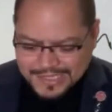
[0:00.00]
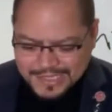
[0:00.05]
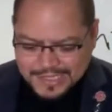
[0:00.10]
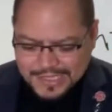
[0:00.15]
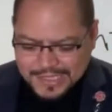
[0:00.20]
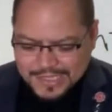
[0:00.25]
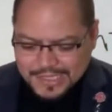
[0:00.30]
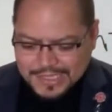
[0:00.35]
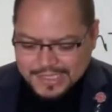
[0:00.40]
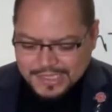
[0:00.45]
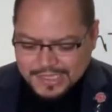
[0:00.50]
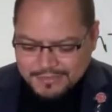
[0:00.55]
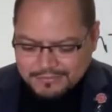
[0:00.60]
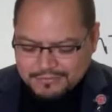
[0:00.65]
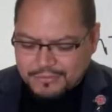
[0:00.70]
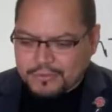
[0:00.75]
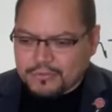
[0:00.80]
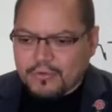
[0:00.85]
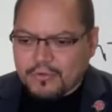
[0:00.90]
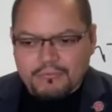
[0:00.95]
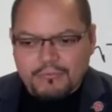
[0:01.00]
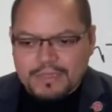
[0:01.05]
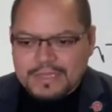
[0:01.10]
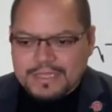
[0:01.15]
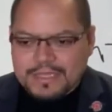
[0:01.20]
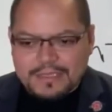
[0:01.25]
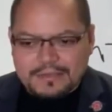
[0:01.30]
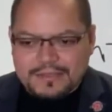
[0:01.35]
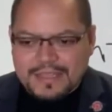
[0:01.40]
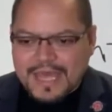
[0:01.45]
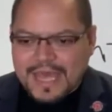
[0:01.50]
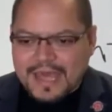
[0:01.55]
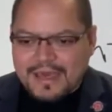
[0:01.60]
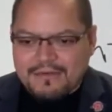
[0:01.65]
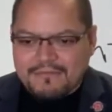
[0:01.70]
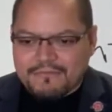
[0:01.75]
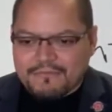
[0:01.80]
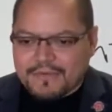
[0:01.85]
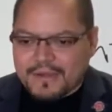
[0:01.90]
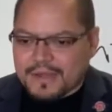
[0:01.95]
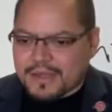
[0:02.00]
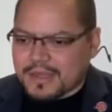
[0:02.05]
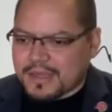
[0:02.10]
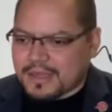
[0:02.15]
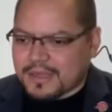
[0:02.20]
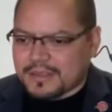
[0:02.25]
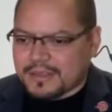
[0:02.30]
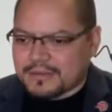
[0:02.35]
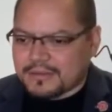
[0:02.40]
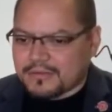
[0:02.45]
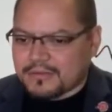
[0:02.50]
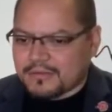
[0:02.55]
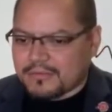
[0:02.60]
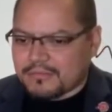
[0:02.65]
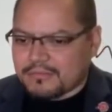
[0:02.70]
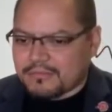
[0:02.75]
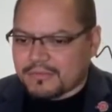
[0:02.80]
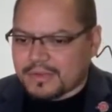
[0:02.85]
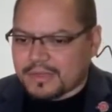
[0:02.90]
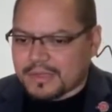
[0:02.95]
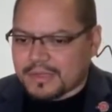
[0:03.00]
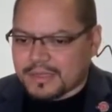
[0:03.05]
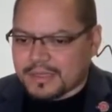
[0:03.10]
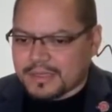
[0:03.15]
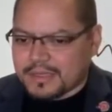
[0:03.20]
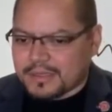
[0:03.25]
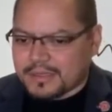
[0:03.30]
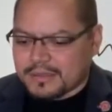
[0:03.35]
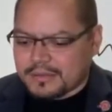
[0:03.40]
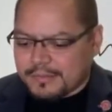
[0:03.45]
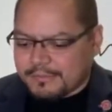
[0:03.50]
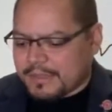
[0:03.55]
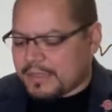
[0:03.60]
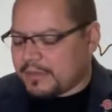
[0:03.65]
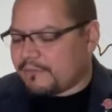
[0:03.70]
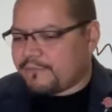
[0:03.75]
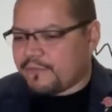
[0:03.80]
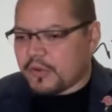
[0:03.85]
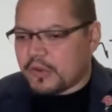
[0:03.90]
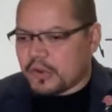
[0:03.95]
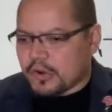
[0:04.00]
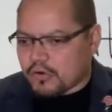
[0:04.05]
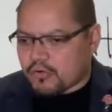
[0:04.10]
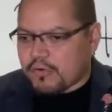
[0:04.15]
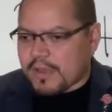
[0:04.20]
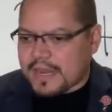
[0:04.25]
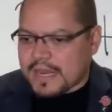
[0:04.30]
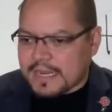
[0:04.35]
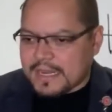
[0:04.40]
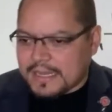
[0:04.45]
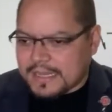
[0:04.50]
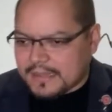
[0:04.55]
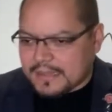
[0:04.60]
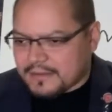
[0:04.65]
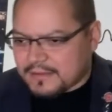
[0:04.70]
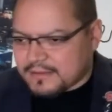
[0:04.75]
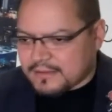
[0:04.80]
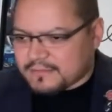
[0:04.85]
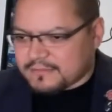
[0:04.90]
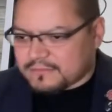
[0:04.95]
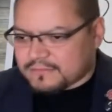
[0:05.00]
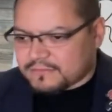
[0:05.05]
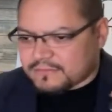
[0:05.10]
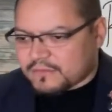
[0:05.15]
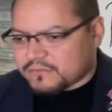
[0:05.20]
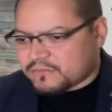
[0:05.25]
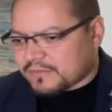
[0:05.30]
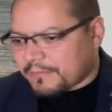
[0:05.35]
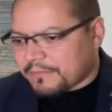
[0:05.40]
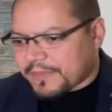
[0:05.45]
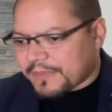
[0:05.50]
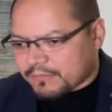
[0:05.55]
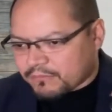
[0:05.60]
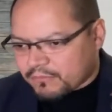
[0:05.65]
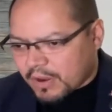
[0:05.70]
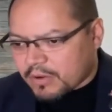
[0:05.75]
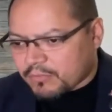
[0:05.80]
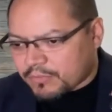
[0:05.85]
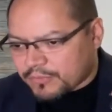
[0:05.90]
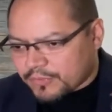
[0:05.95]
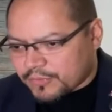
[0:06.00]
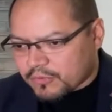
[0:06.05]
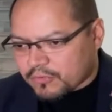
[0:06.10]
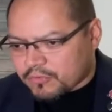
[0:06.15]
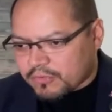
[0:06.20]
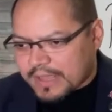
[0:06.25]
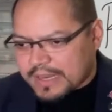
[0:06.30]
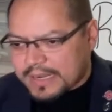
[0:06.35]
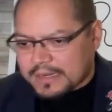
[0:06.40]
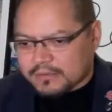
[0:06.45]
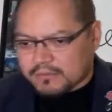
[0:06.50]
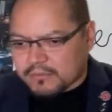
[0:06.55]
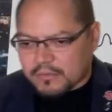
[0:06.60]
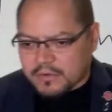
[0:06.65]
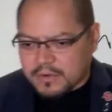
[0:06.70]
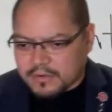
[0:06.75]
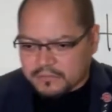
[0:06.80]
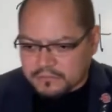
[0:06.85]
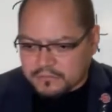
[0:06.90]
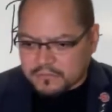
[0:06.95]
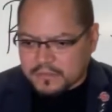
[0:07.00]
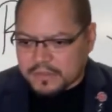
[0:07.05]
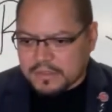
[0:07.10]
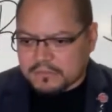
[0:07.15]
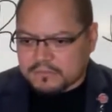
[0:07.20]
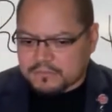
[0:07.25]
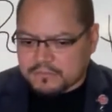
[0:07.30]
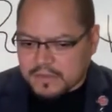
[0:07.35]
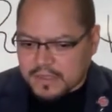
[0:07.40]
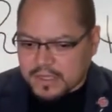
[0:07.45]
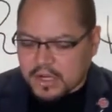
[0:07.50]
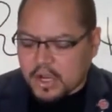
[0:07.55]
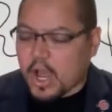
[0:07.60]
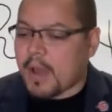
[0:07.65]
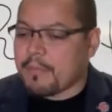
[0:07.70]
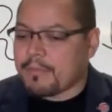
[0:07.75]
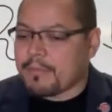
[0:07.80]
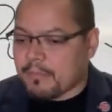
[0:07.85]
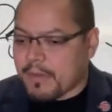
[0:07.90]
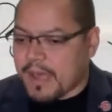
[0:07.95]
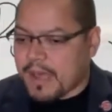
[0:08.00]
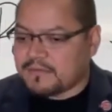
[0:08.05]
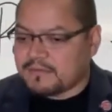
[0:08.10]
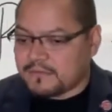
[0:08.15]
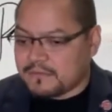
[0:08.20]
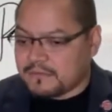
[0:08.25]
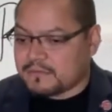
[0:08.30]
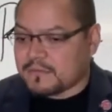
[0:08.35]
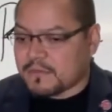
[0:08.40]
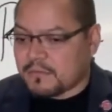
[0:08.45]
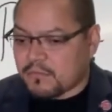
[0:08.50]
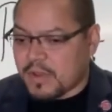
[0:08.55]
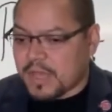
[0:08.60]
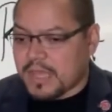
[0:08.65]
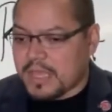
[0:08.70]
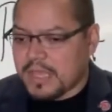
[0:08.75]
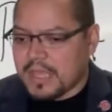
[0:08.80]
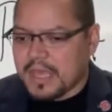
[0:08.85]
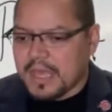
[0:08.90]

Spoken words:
You don't really need to have, if your credit there's something wrong with your credit or it's compromised in some way.